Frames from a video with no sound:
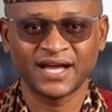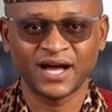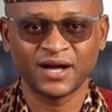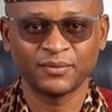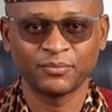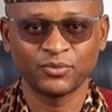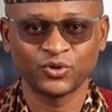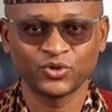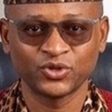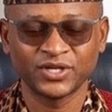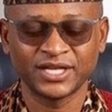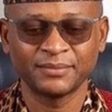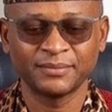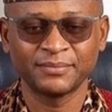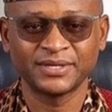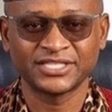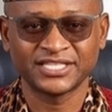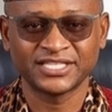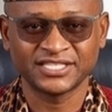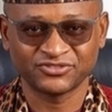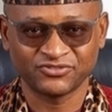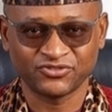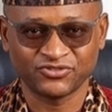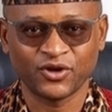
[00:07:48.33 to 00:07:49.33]
are
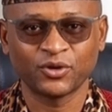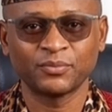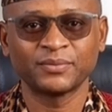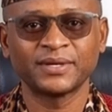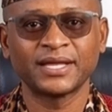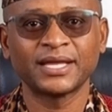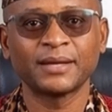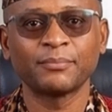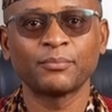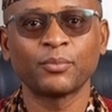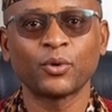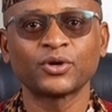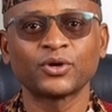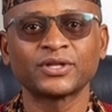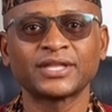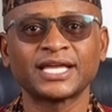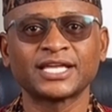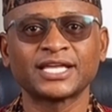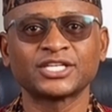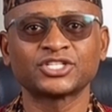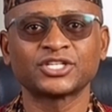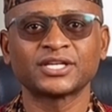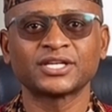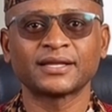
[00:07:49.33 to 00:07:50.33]
prohibited from
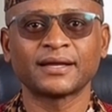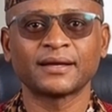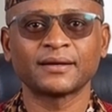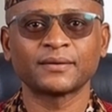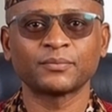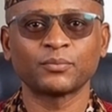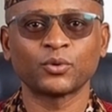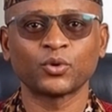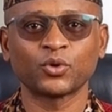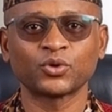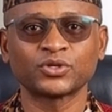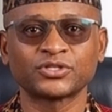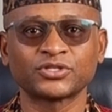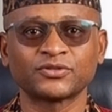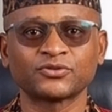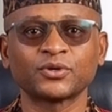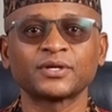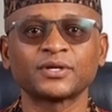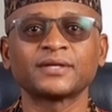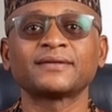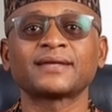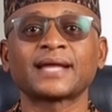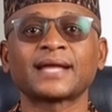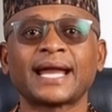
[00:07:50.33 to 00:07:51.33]
importation. Pause
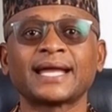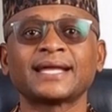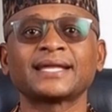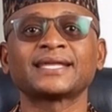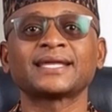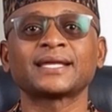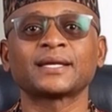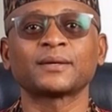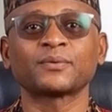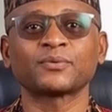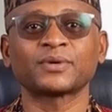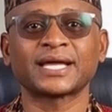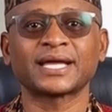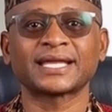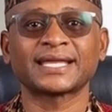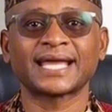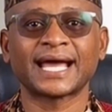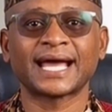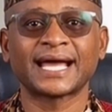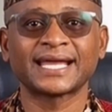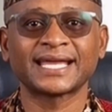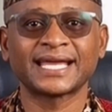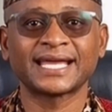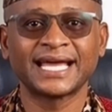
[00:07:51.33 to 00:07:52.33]
for effect. Read
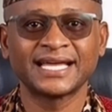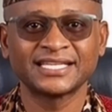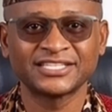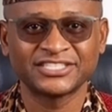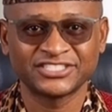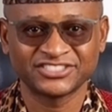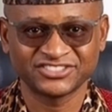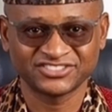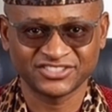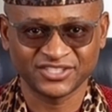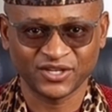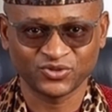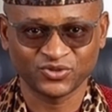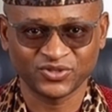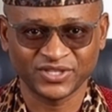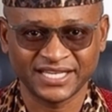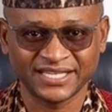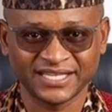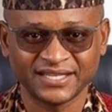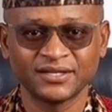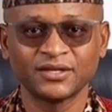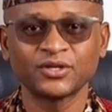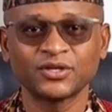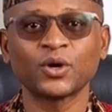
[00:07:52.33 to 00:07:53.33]
that again
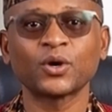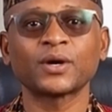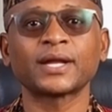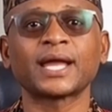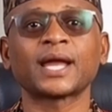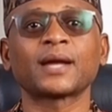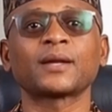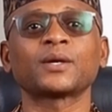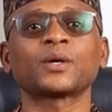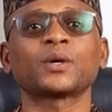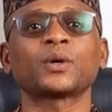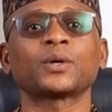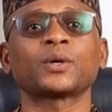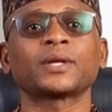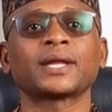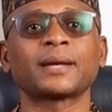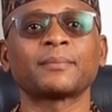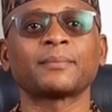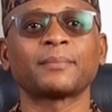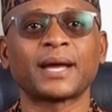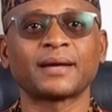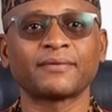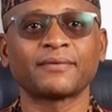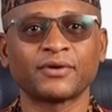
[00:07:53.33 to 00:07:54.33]
slowly. Non-alcoholic
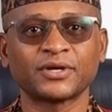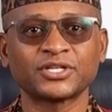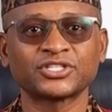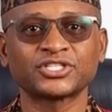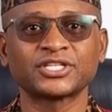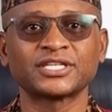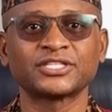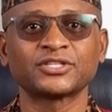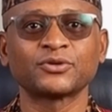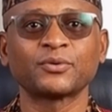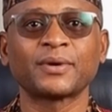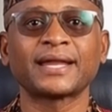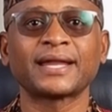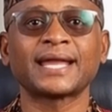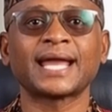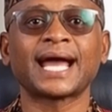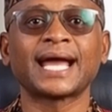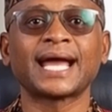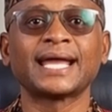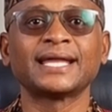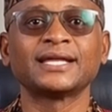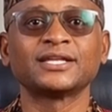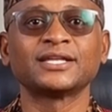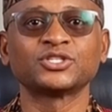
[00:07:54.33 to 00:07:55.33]
beverages with
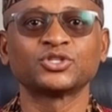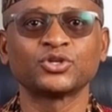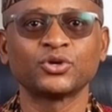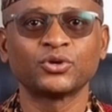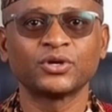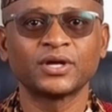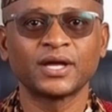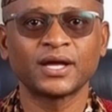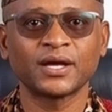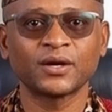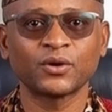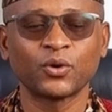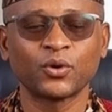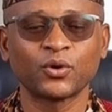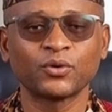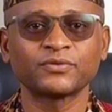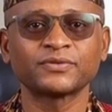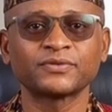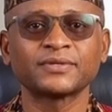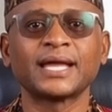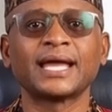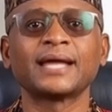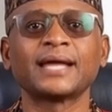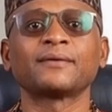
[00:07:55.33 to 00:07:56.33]
added sugar or
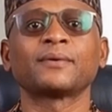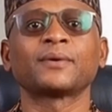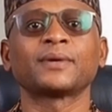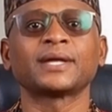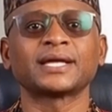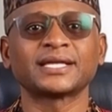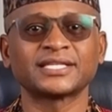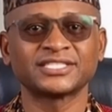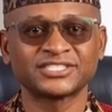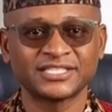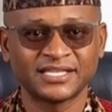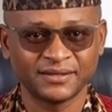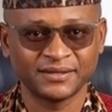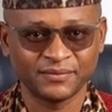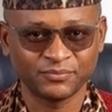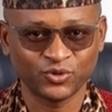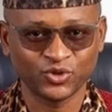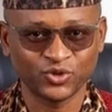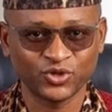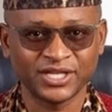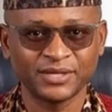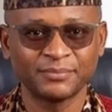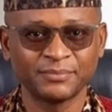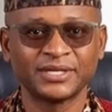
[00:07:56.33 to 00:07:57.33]
flavorings
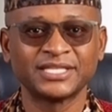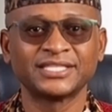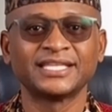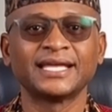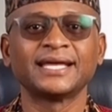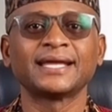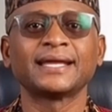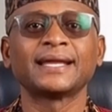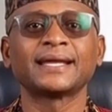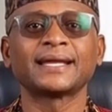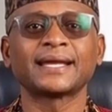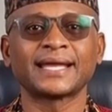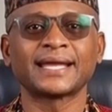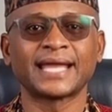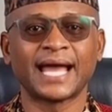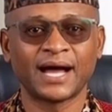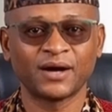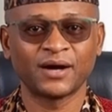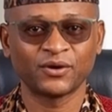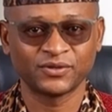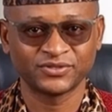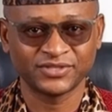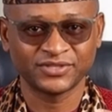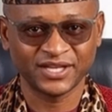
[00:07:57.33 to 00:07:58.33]
prohibited.
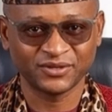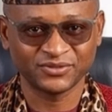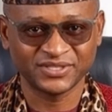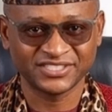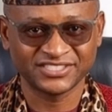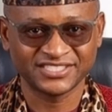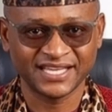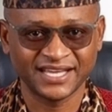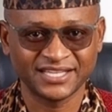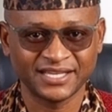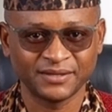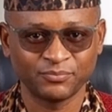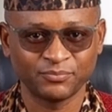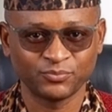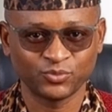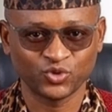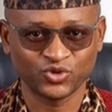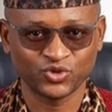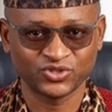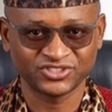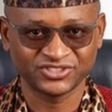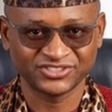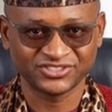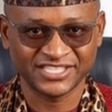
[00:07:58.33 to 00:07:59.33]
Now, there is an
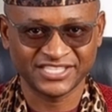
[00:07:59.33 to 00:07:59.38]
important